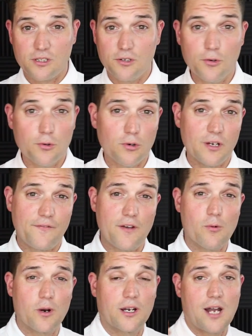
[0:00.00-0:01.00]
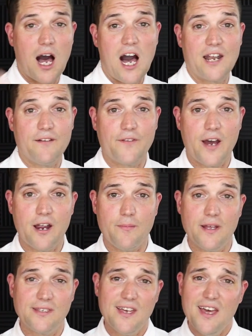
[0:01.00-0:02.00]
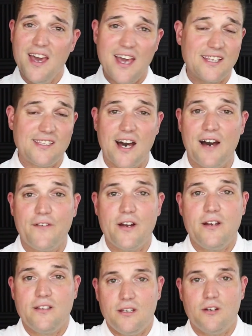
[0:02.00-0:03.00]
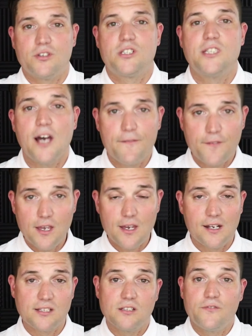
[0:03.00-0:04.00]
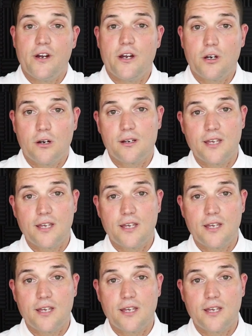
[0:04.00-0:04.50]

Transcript: It's cool. If you work in a hot environment, it's not very, you know, stuffy, and it's just a very